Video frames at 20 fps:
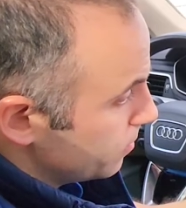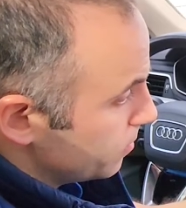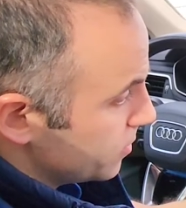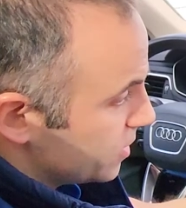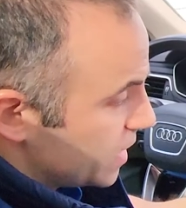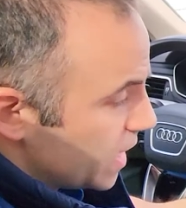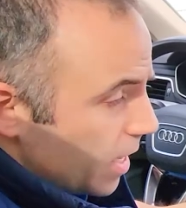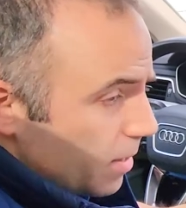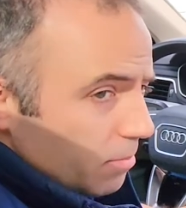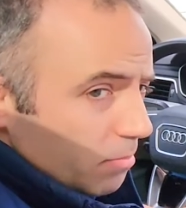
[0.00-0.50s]

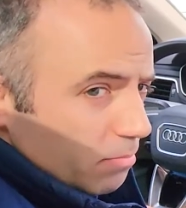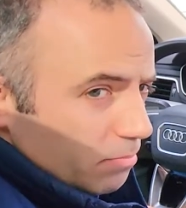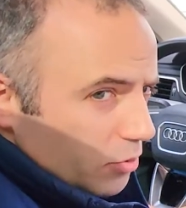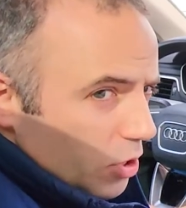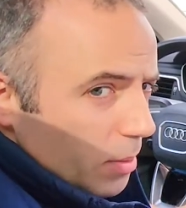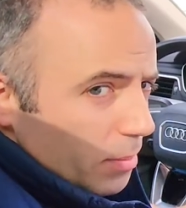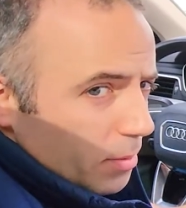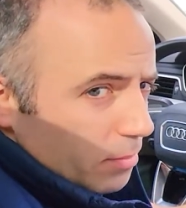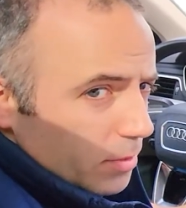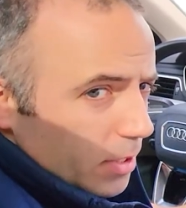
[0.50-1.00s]
same
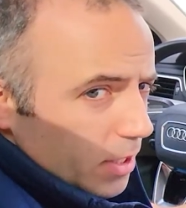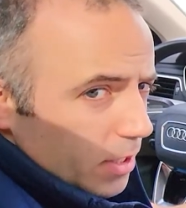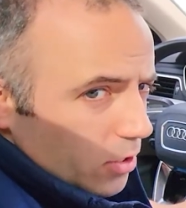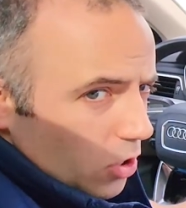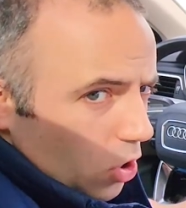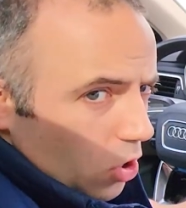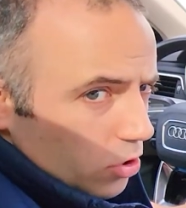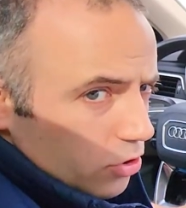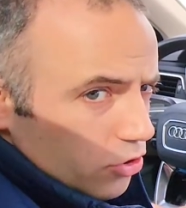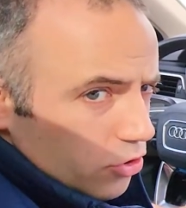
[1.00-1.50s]
probably
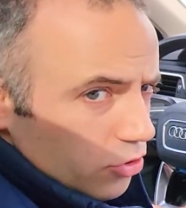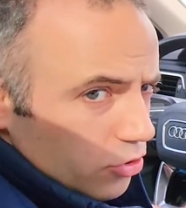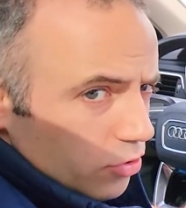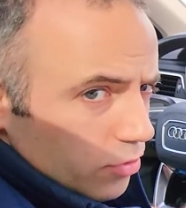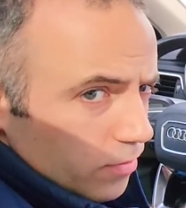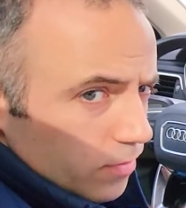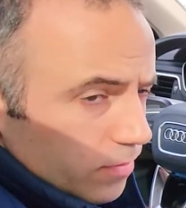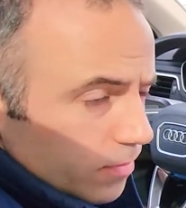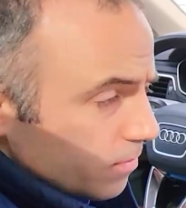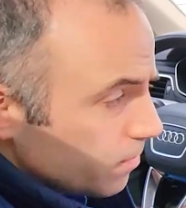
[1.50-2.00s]
cost,
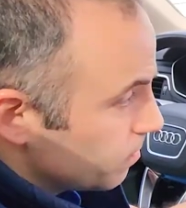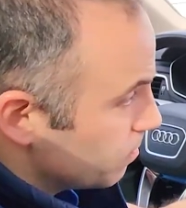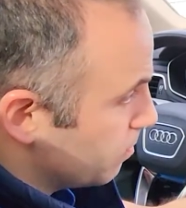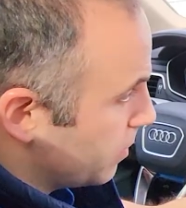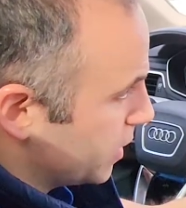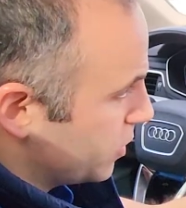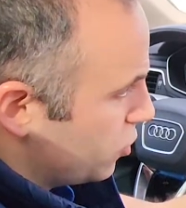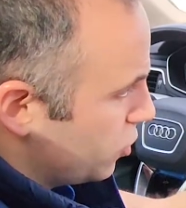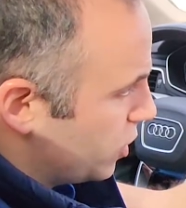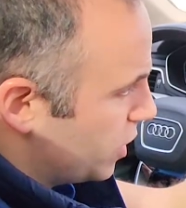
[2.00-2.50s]

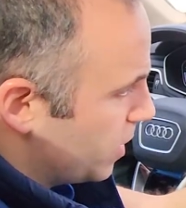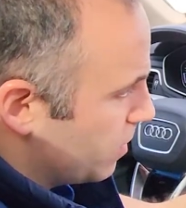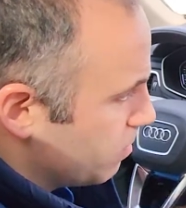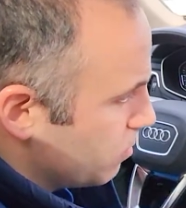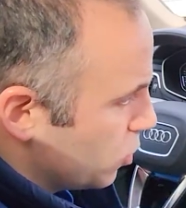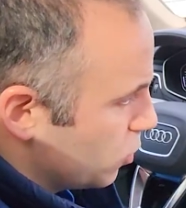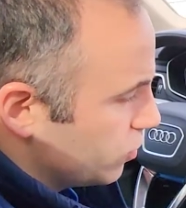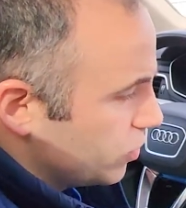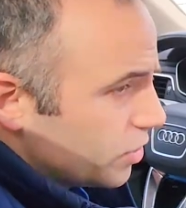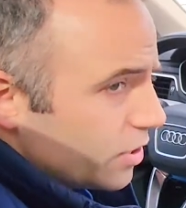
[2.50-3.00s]
but you can
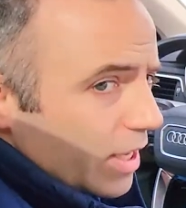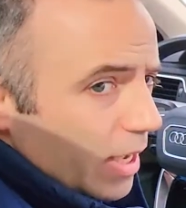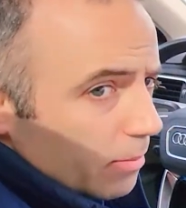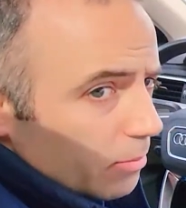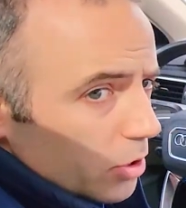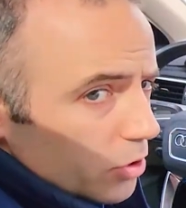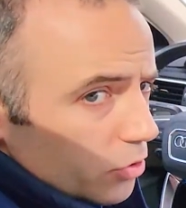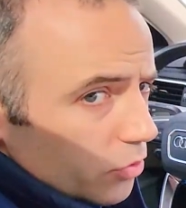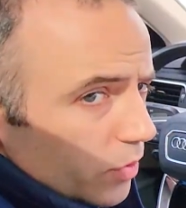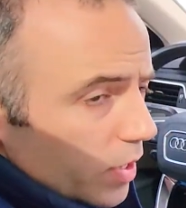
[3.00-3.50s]
move the
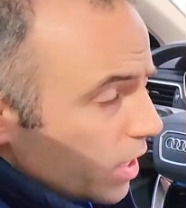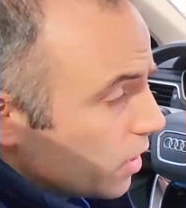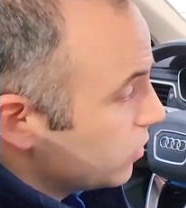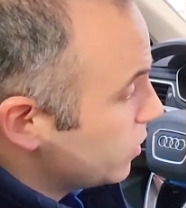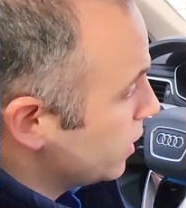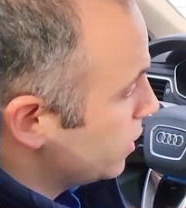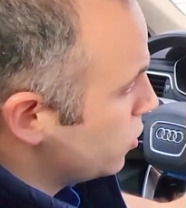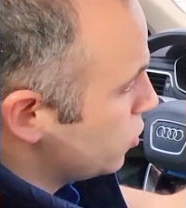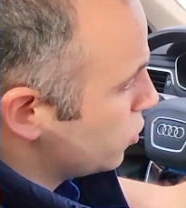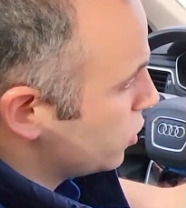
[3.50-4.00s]
tablet
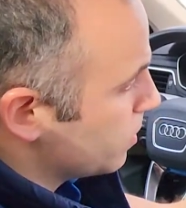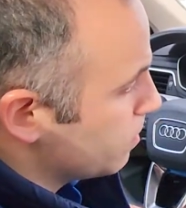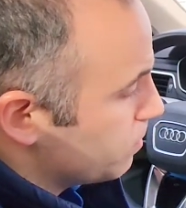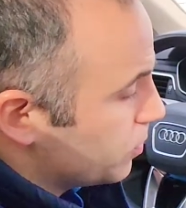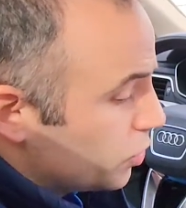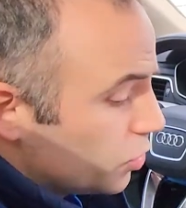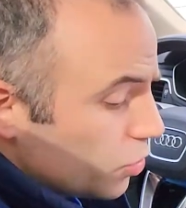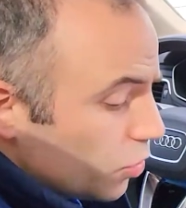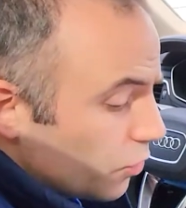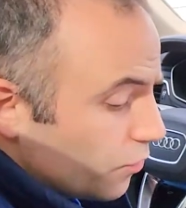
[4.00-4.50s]
around and you can
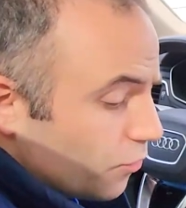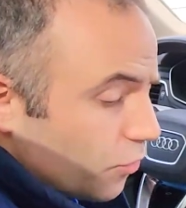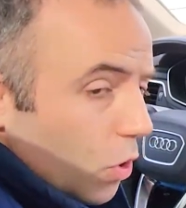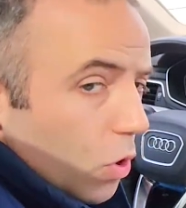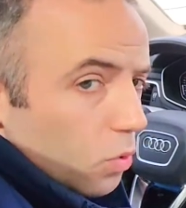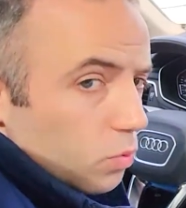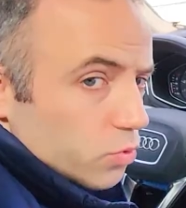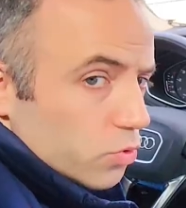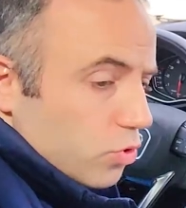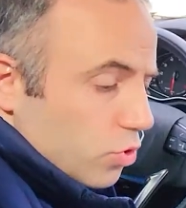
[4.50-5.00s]
put your
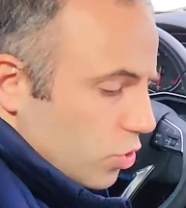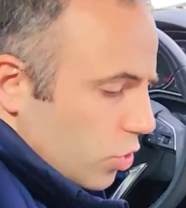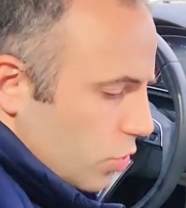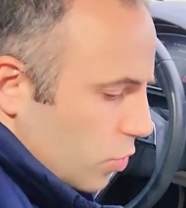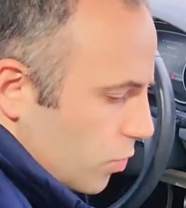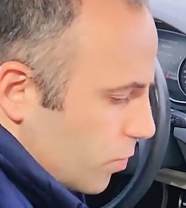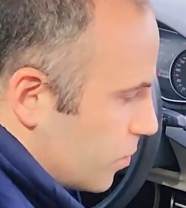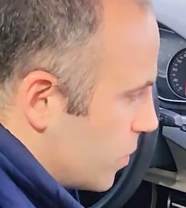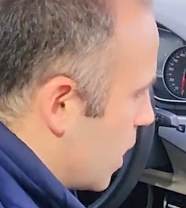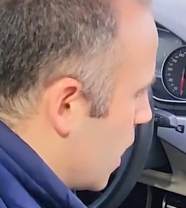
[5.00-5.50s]
phones
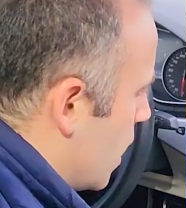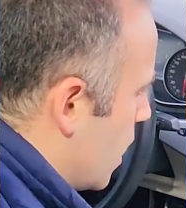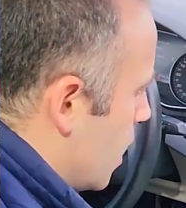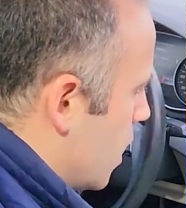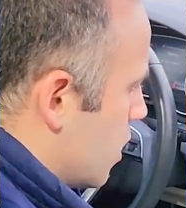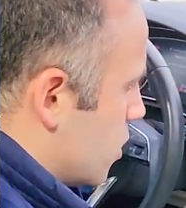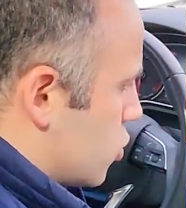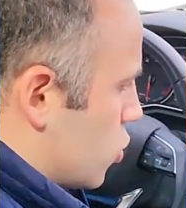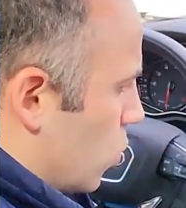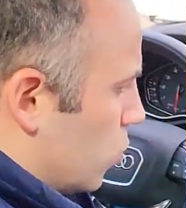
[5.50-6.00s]
too.
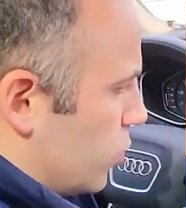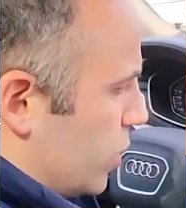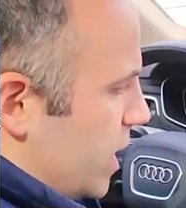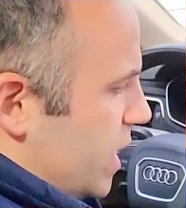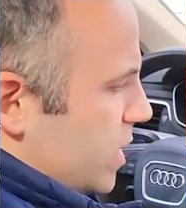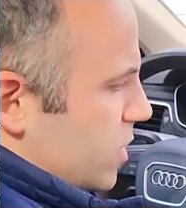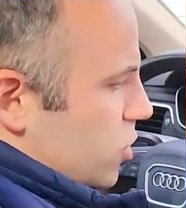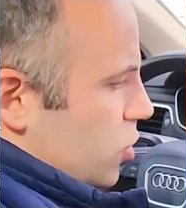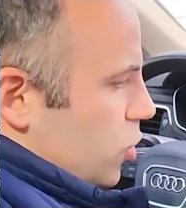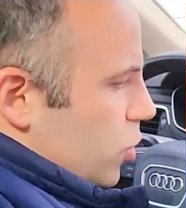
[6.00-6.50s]
So
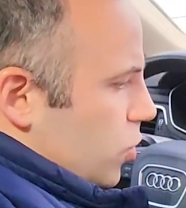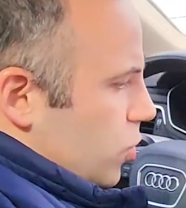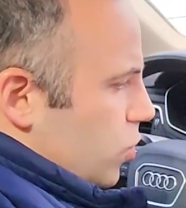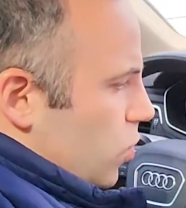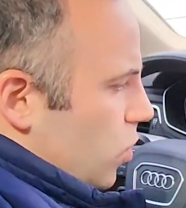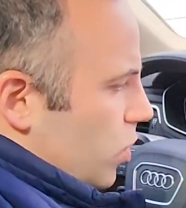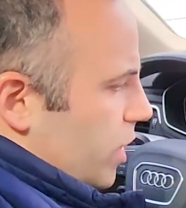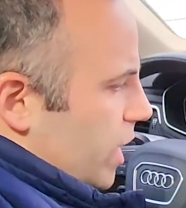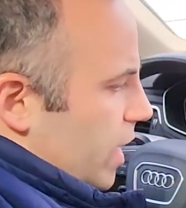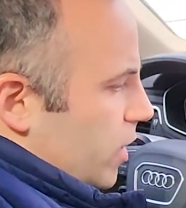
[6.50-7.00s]
these
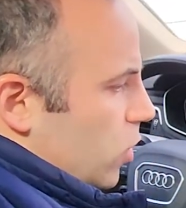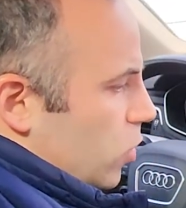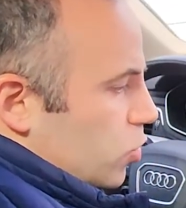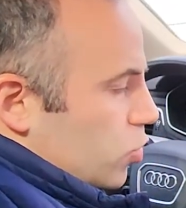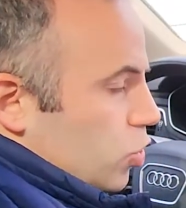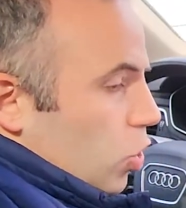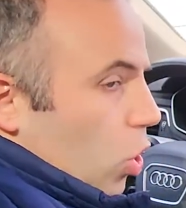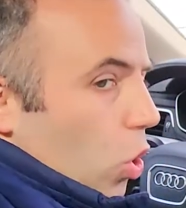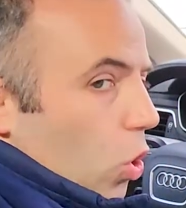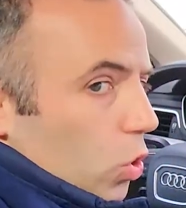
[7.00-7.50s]
two can
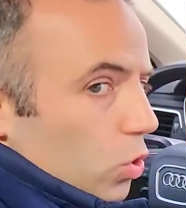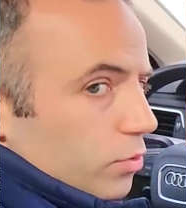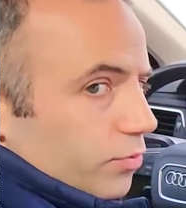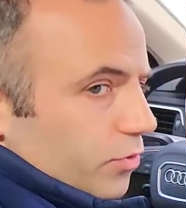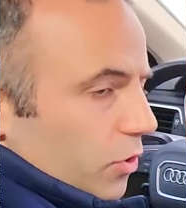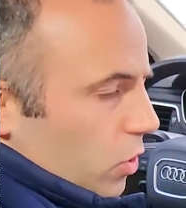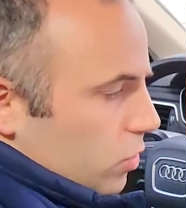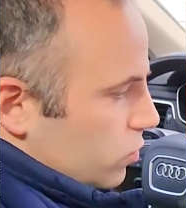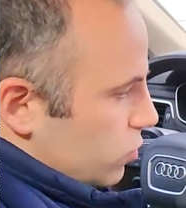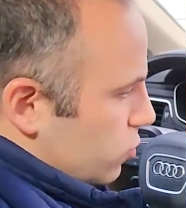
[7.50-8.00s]
also hold
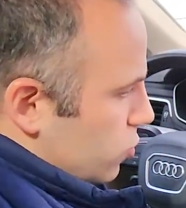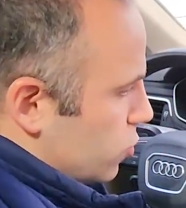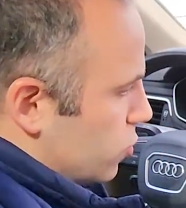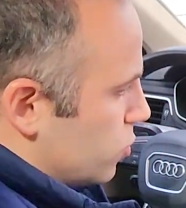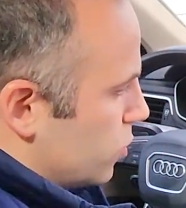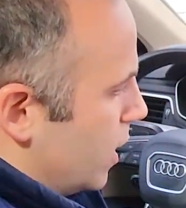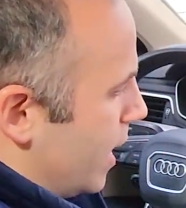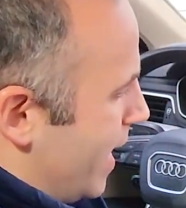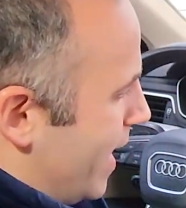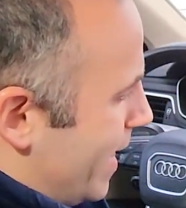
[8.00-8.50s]

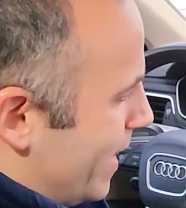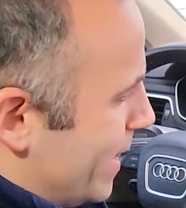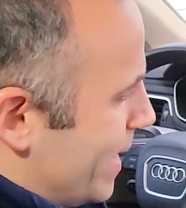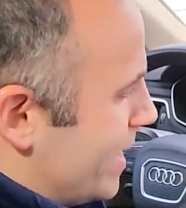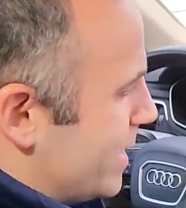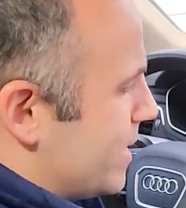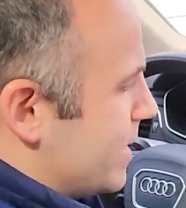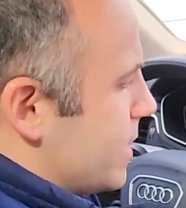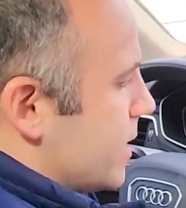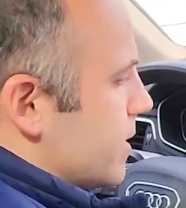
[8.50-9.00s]
phones.
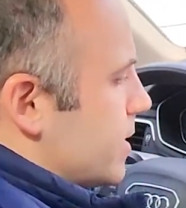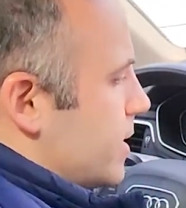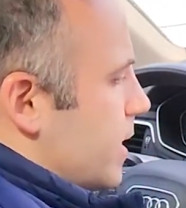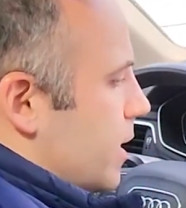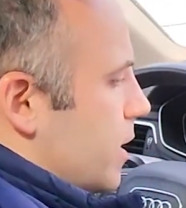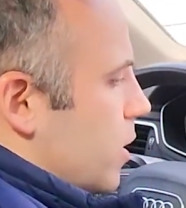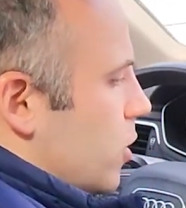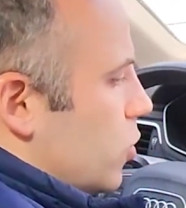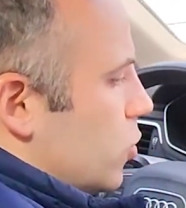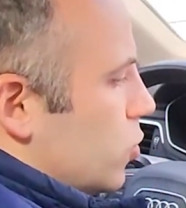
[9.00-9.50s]
Let's just
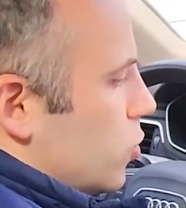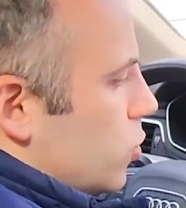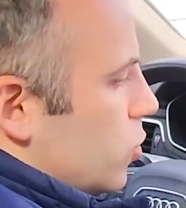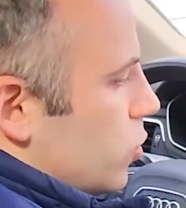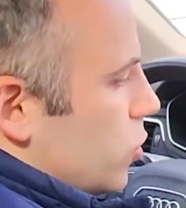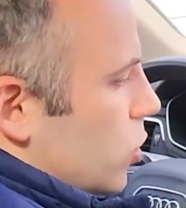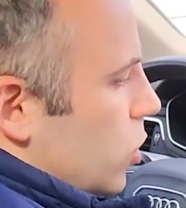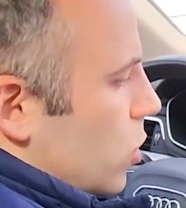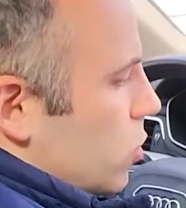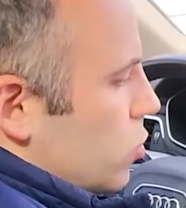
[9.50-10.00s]
take a
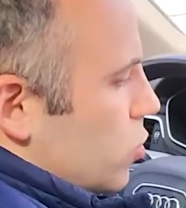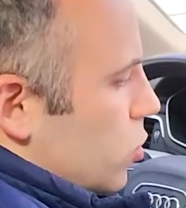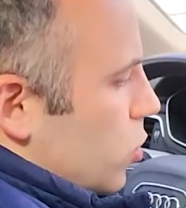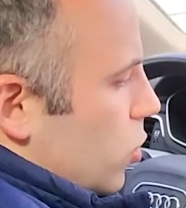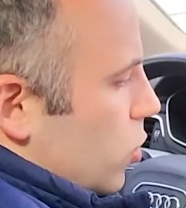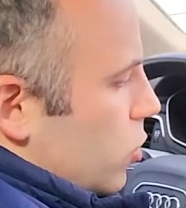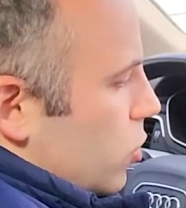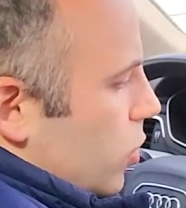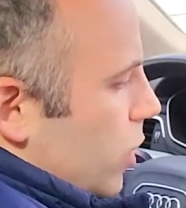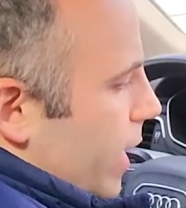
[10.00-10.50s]
good close
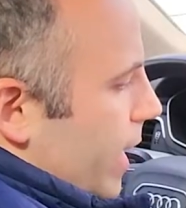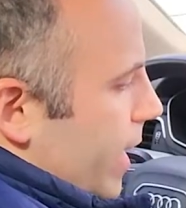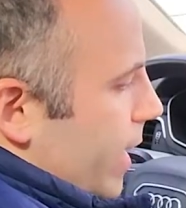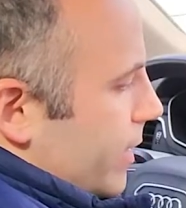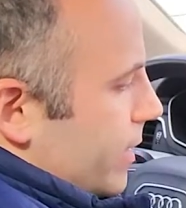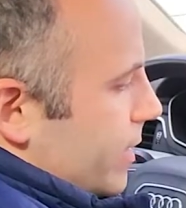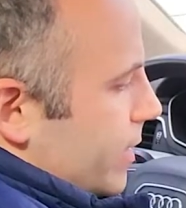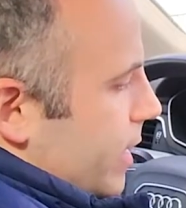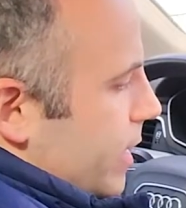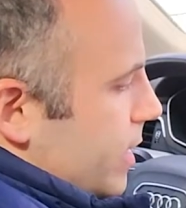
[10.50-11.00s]
look
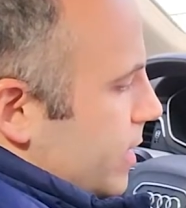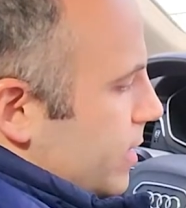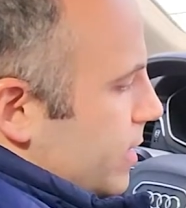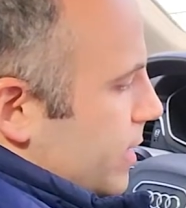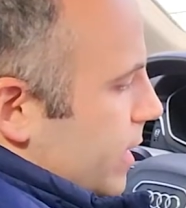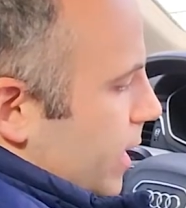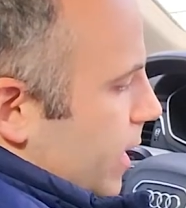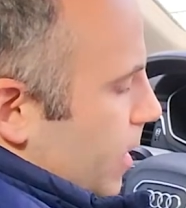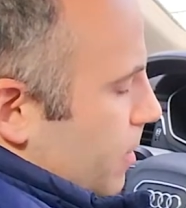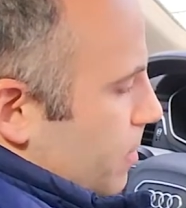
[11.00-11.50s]
at these
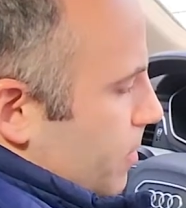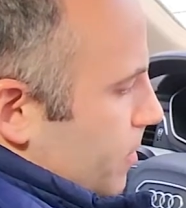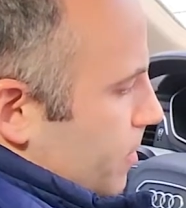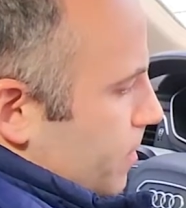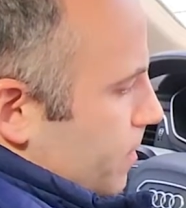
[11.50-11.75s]
setup.